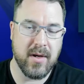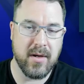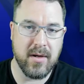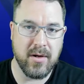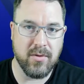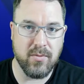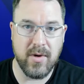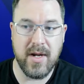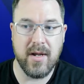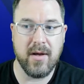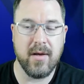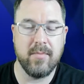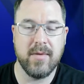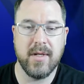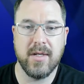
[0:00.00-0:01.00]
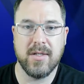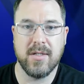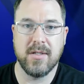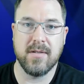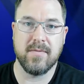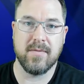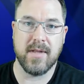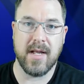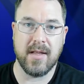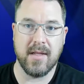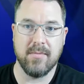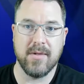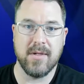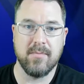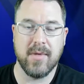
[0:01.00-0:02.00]
great combinations for that
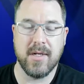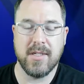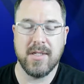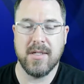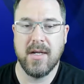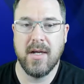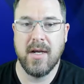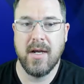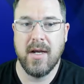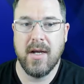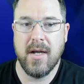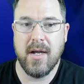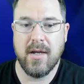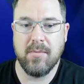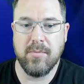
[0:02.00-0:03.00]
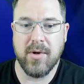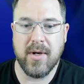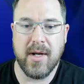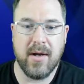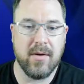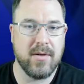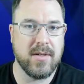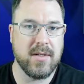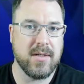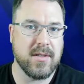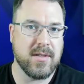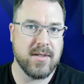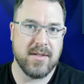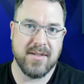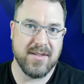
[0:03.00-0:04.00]
limited budget and put out
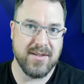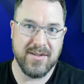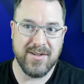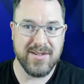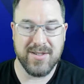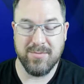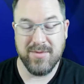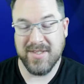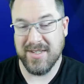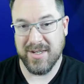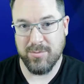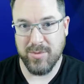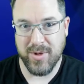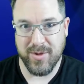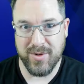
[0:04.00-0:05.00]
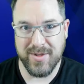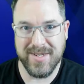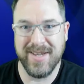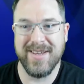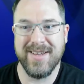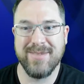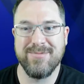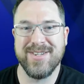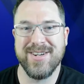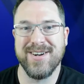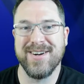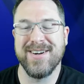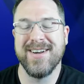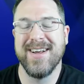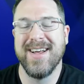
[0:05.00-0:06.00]
just some sick builds, I'm
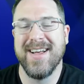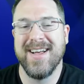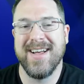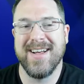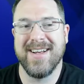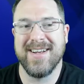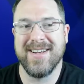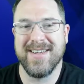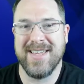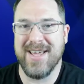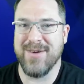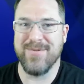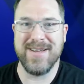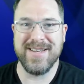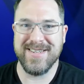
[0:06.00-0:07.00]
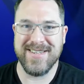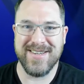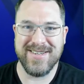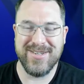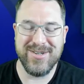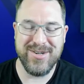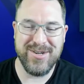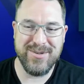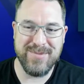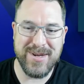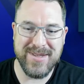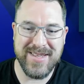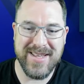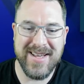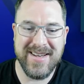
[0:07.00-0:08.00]
sure. Can't wait to talk to you all
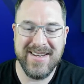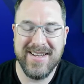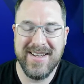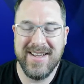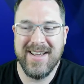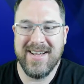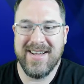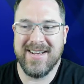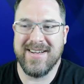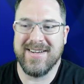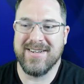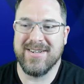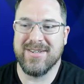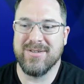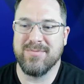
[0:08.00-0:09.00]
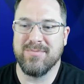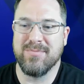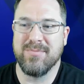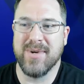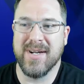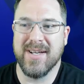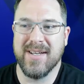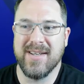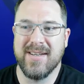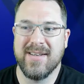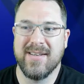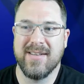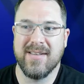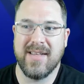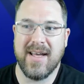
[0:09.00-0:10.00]
about that. But
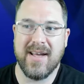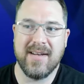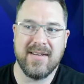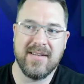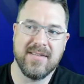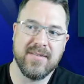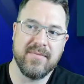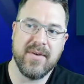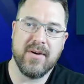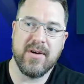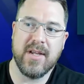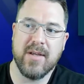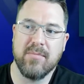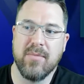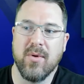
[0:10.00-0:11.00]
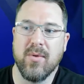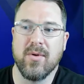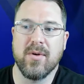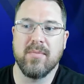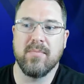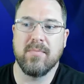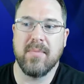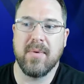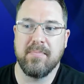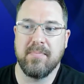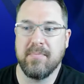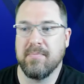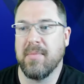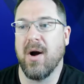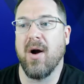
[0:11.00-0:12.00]
that is a very important
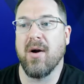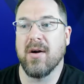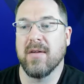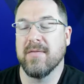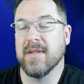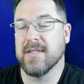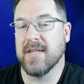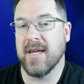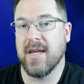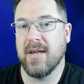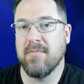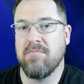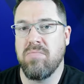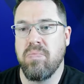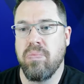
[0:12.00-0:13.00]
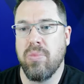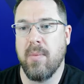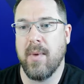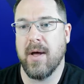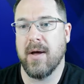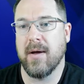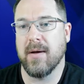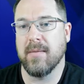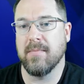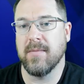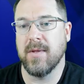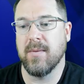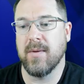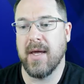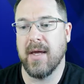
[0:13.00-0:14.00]
part of this game.
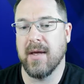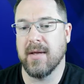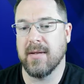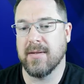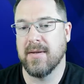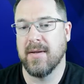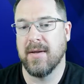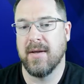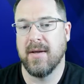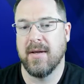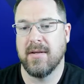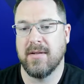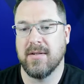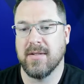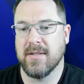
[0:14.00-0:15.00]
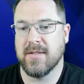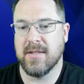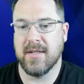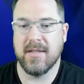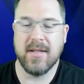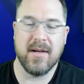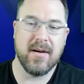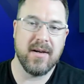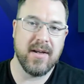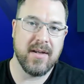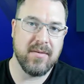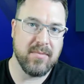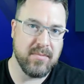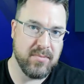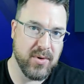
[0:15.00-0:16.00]
You can't just sit there
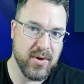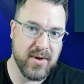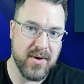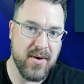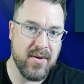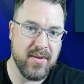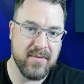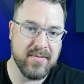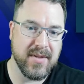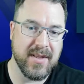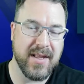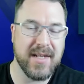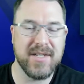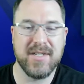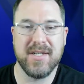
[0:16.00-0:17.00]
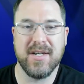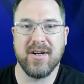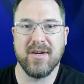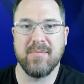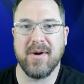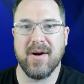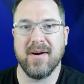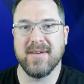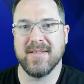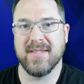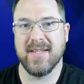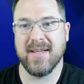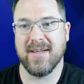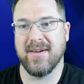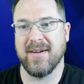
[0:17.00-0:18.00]
and put all of the legendary parts
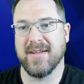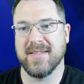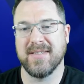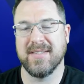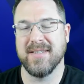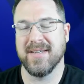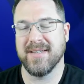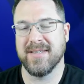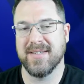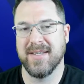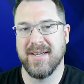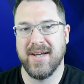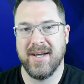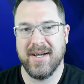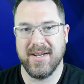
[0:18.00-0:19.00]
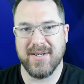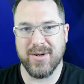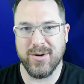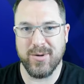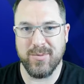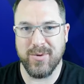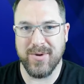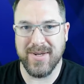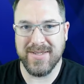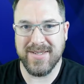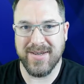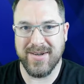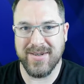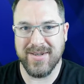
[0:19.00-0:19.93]
that cost 6 Eternal points on